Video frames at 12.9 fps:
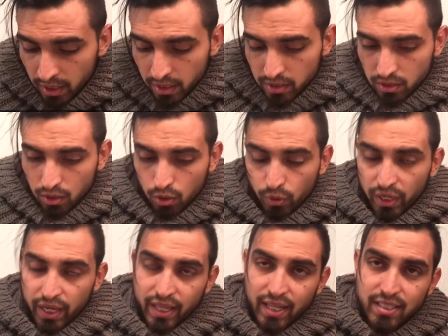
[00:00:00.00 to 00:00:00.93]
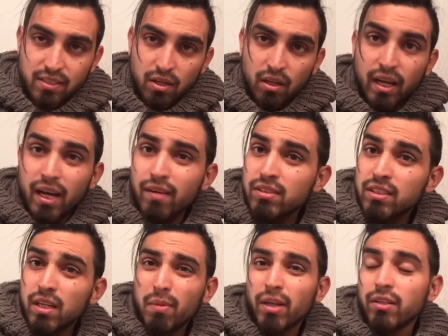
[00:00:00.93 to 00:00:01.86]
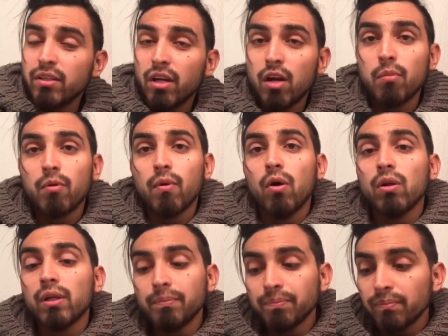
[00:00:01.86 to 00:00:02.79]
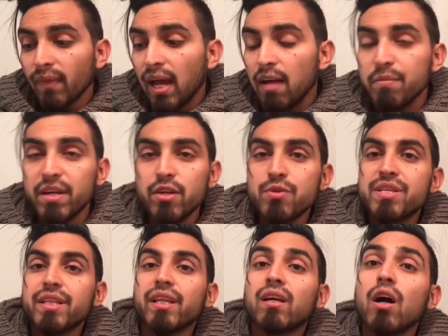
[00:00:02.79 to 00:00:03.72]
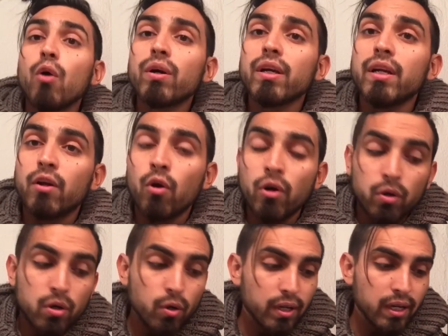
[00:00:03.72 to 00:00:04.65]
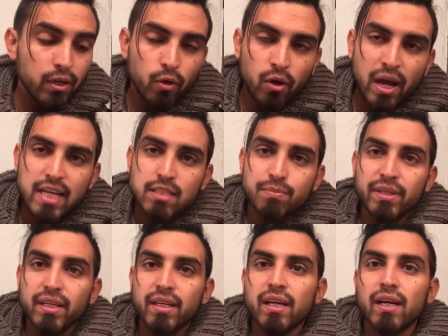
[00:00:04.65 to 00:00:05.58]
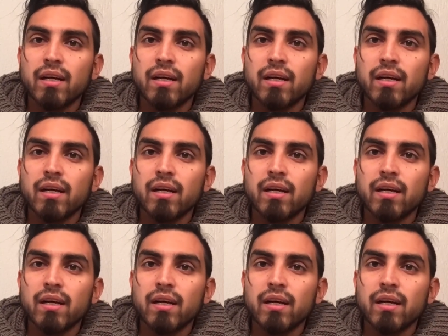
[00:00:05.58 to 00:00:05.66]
So yeah, that's all I had to say about the dermaroller. I've been using the coconut oil. Coconut oil has been,